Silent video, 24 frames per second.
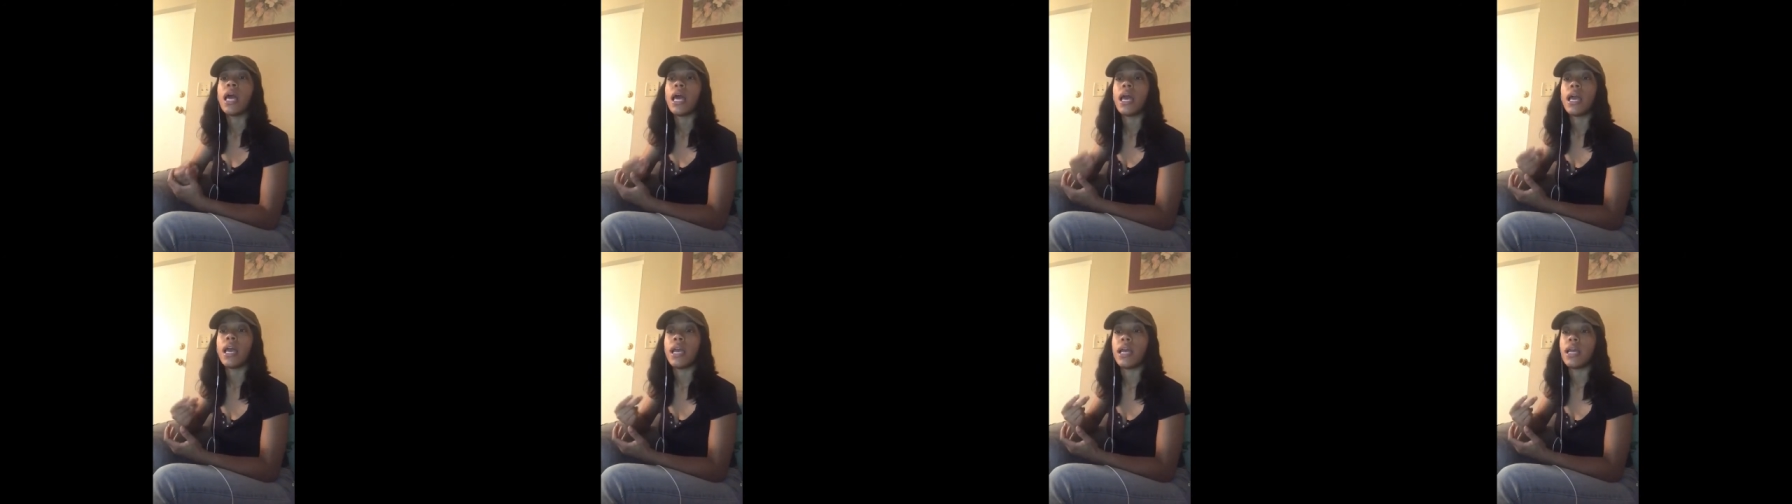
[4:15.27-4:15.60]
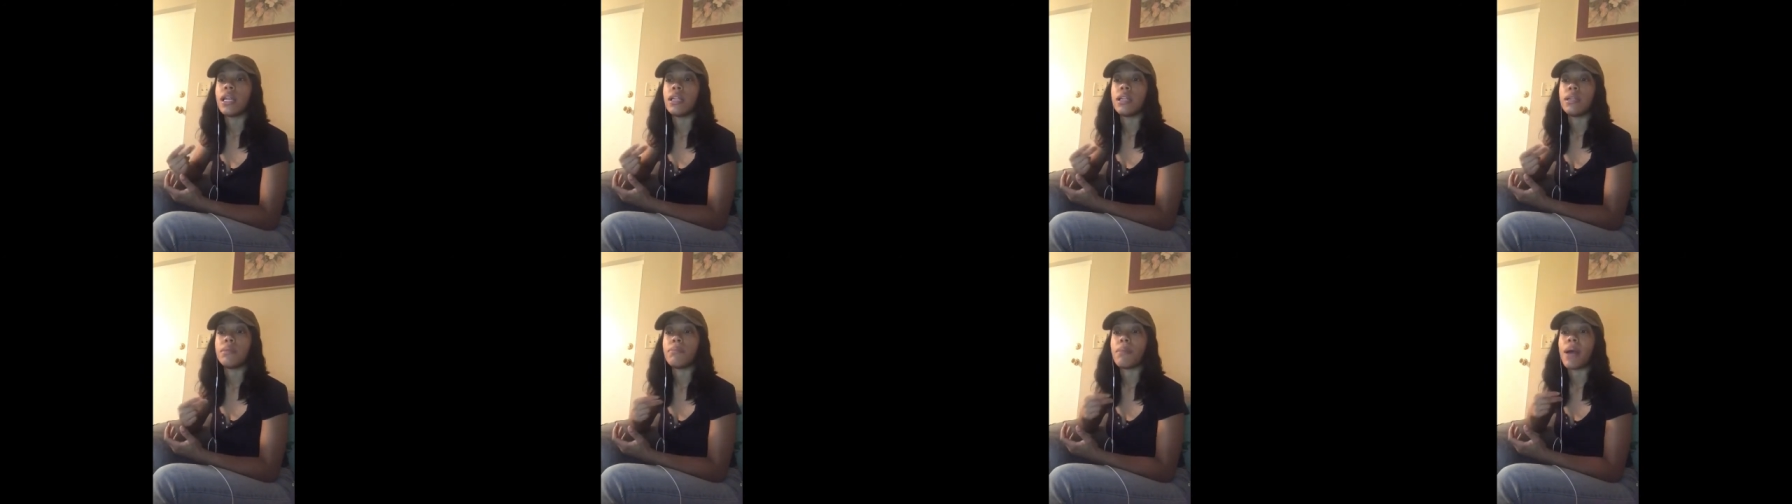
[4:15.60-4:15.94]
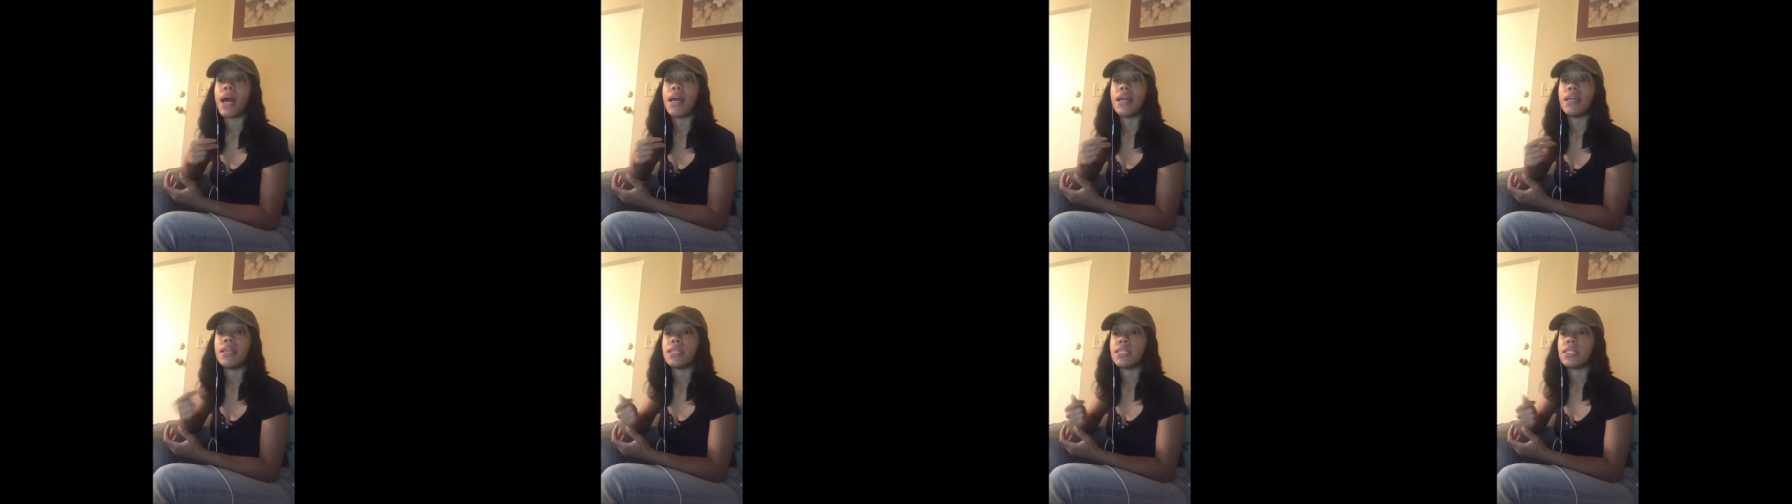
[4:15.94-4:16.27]
and my
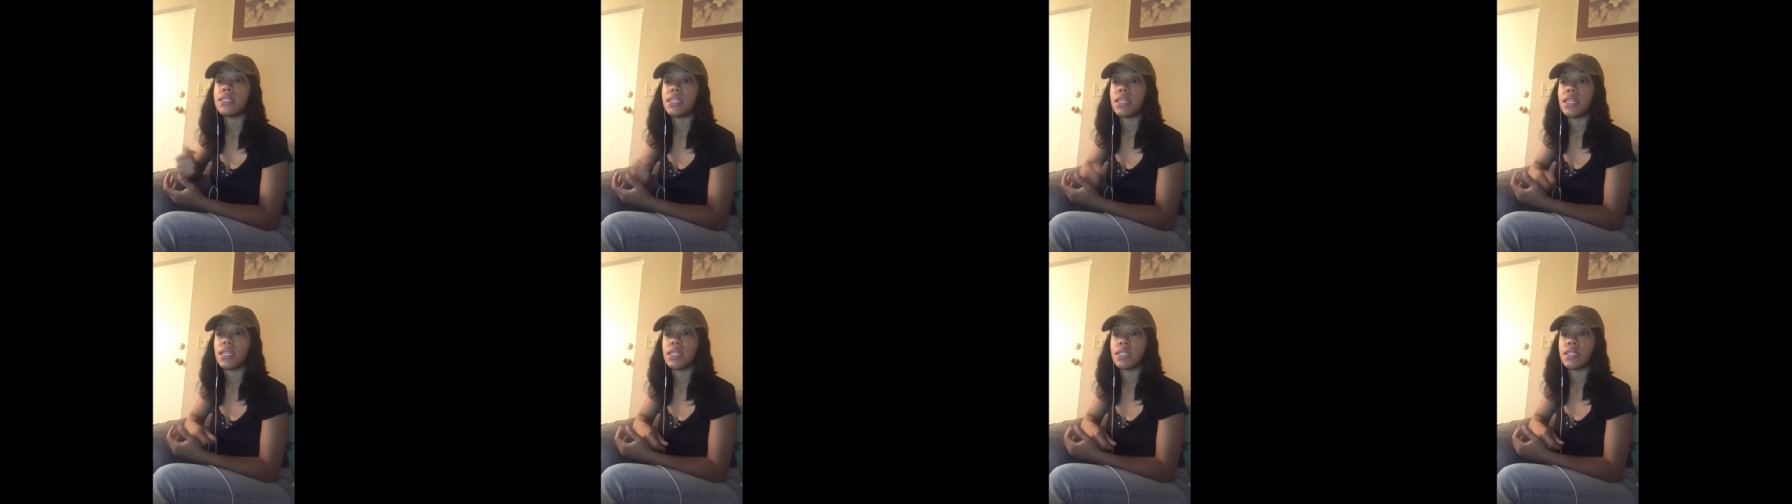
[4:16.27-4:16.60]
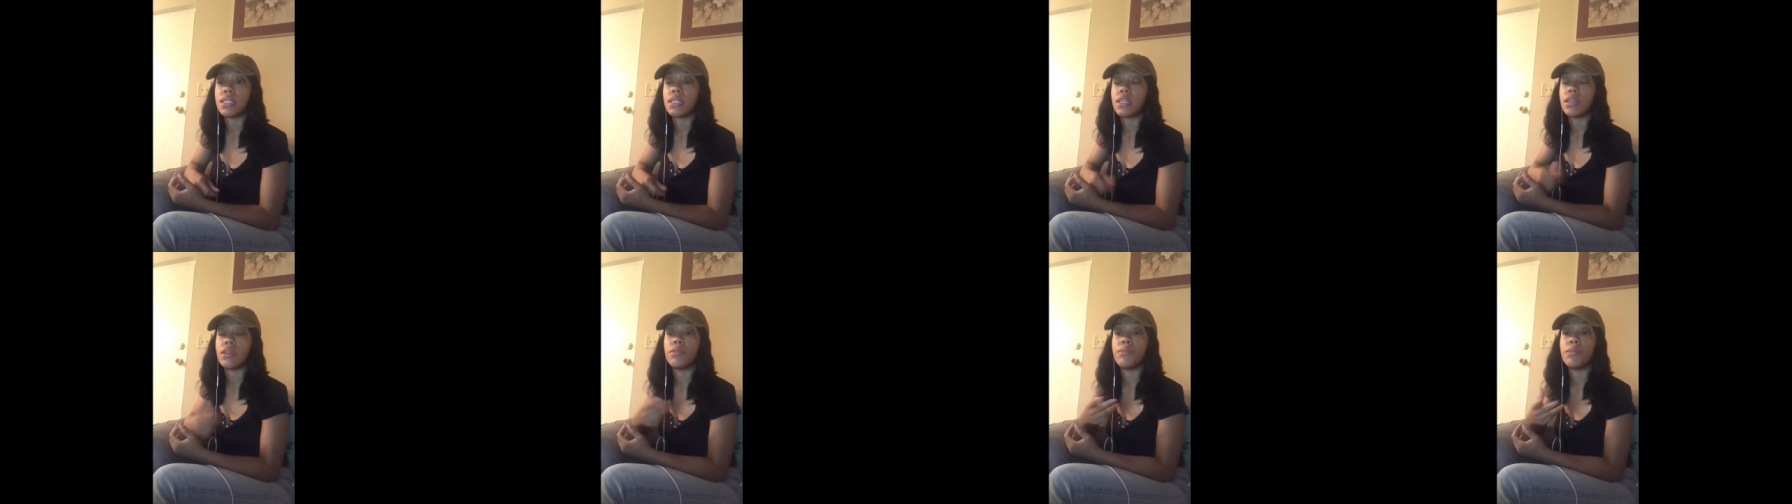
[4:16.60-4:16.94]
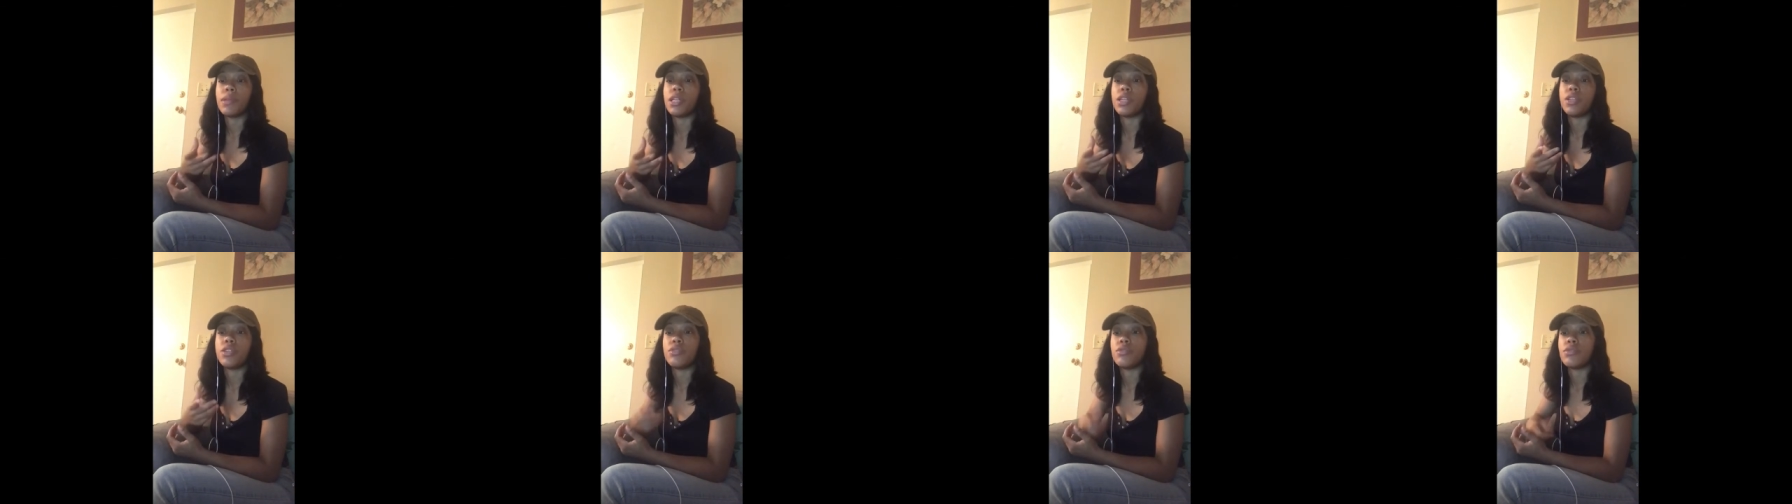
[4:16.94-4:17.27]
instincts tell me
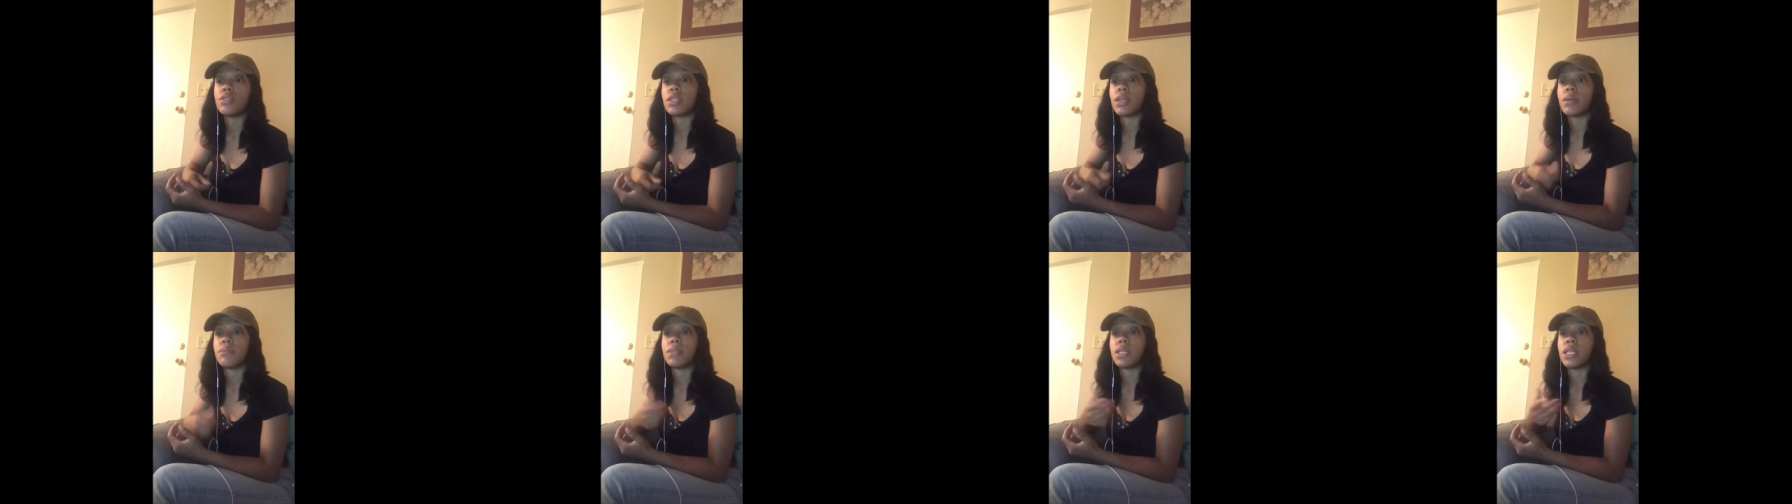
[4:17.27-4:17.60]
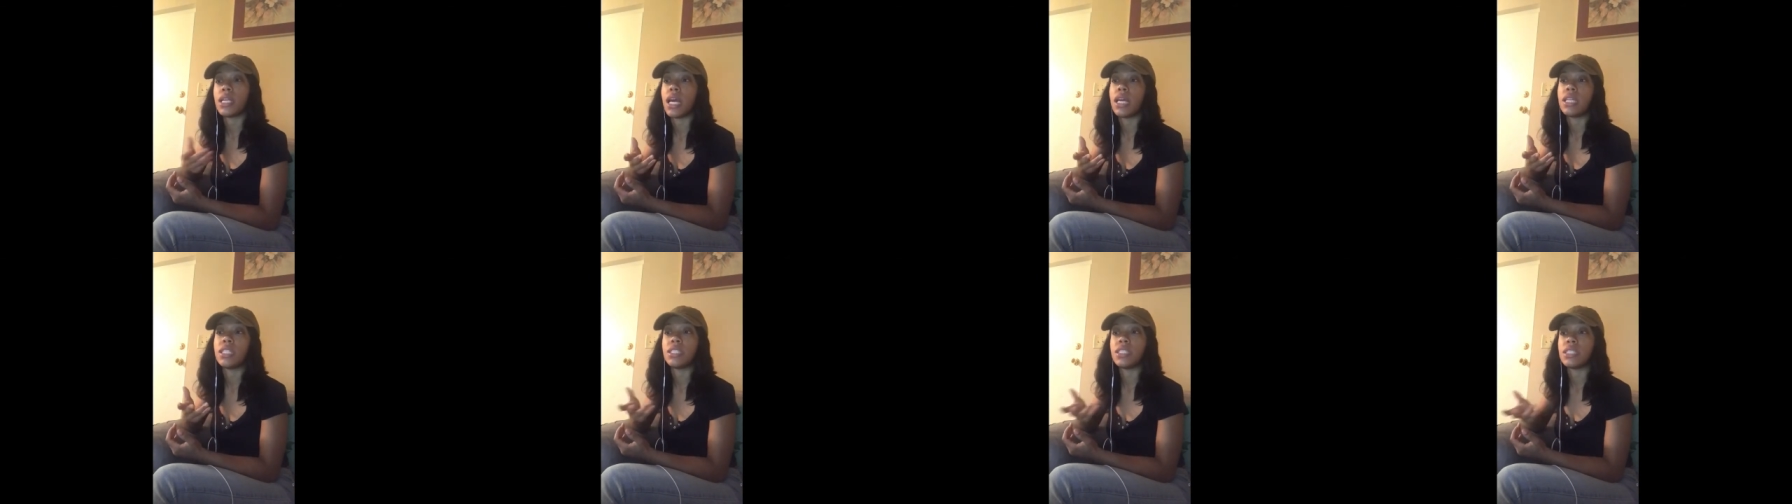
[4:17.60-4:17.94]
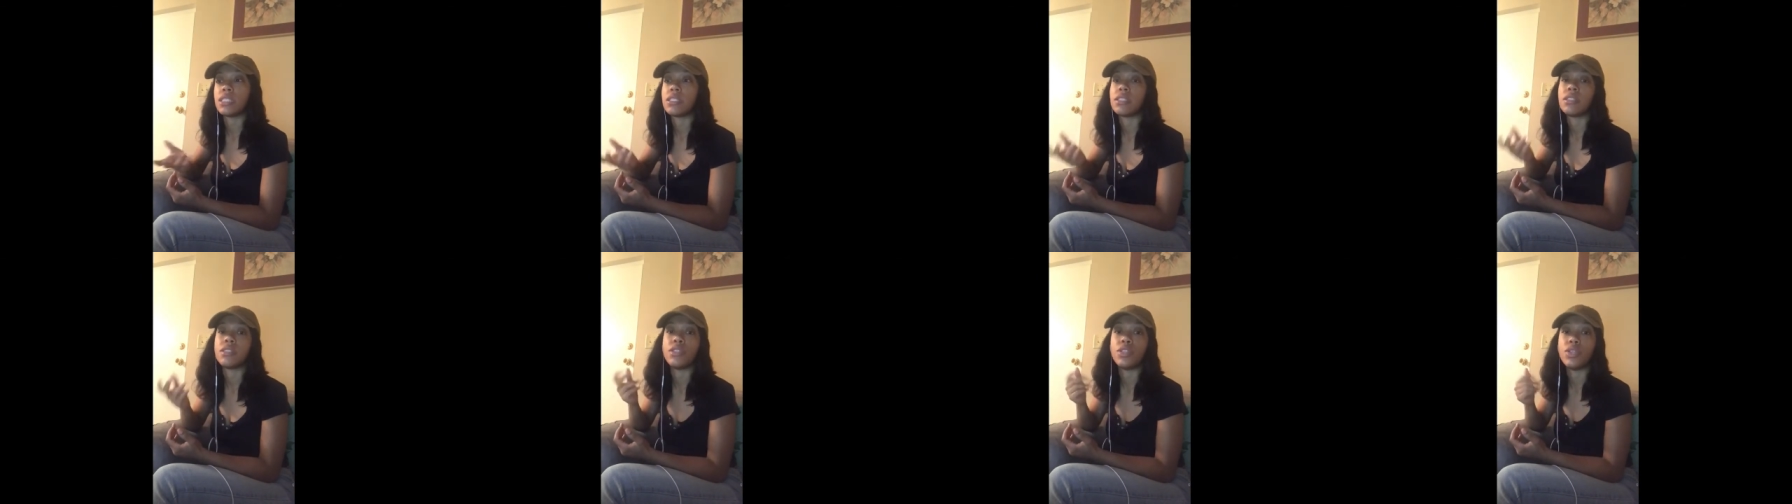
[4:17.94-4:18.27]
to do something, I
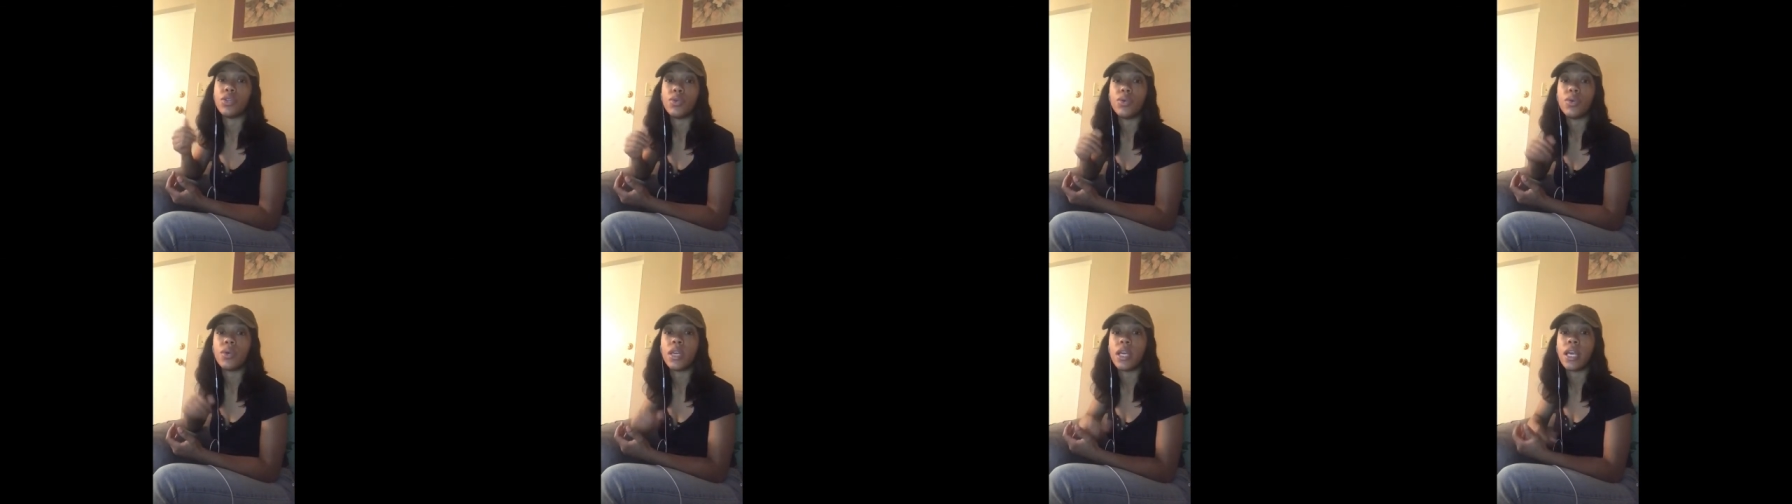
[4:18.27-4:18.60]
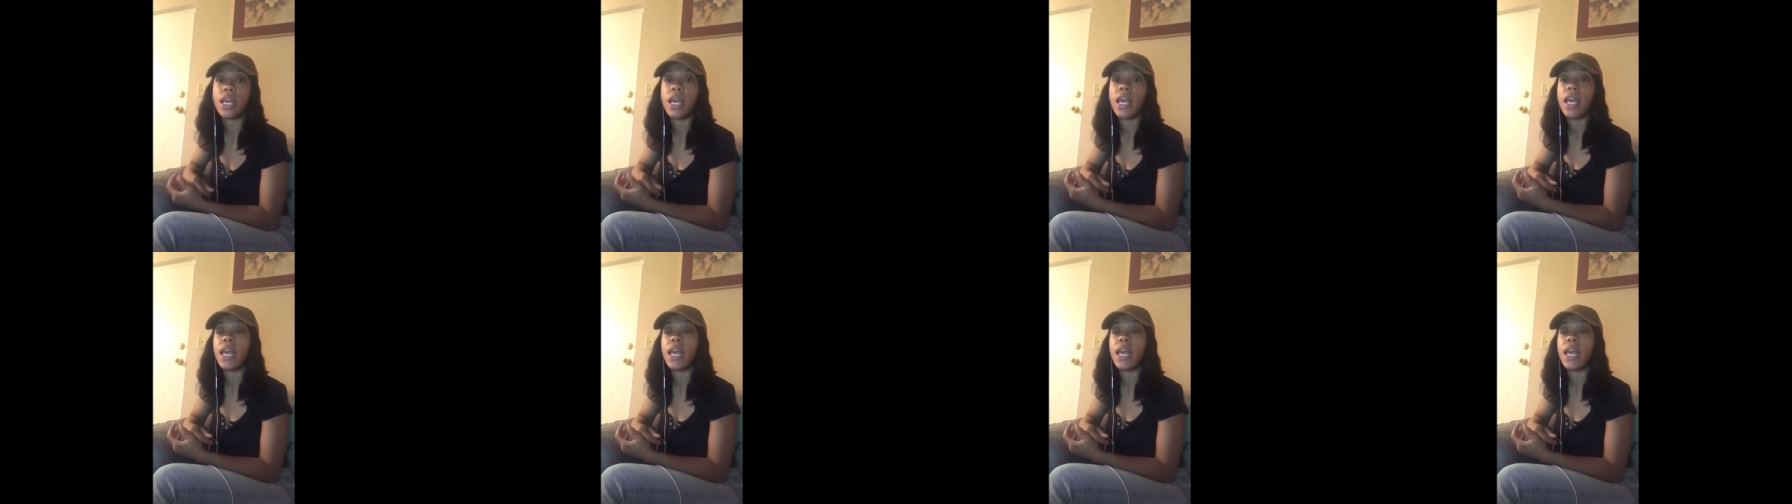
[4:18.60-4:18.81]
just do it.